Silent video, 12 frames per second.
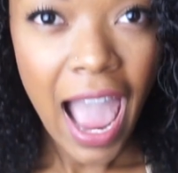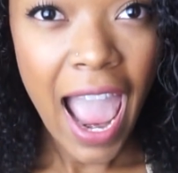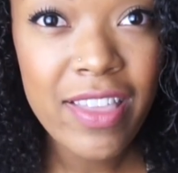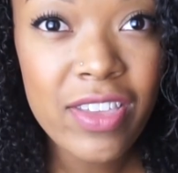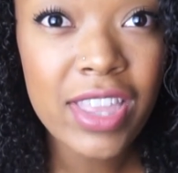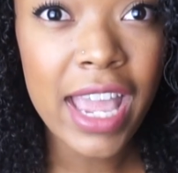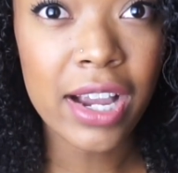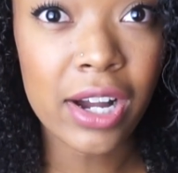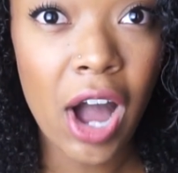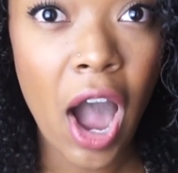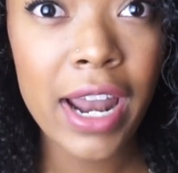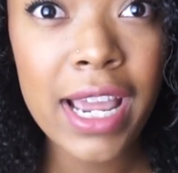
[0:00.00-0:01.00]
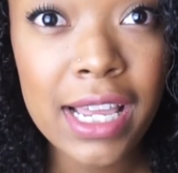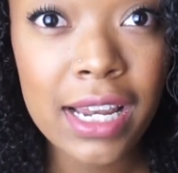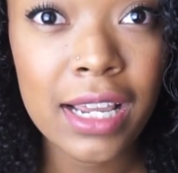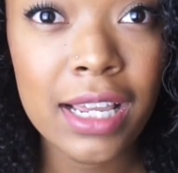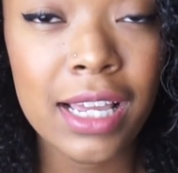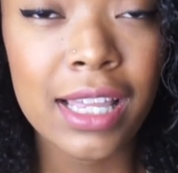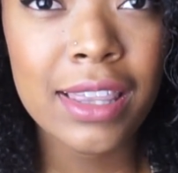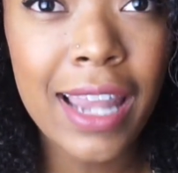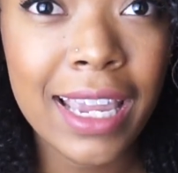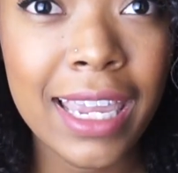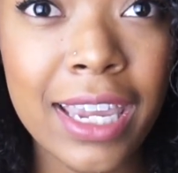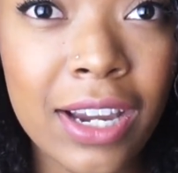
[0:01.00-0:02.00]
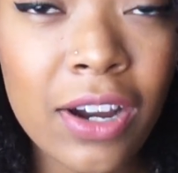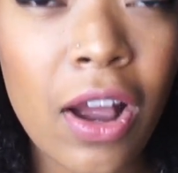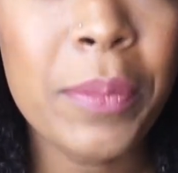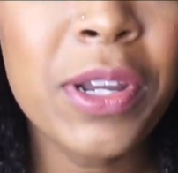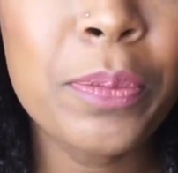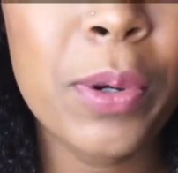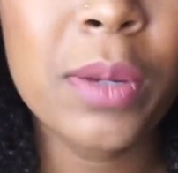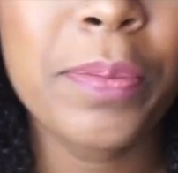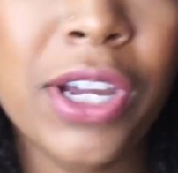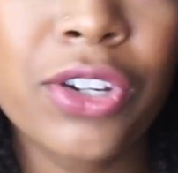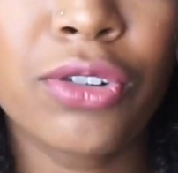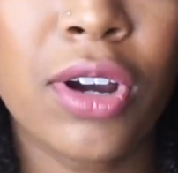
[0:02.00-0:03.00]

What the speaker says: and then they cut it like here. I'm gonna put a picture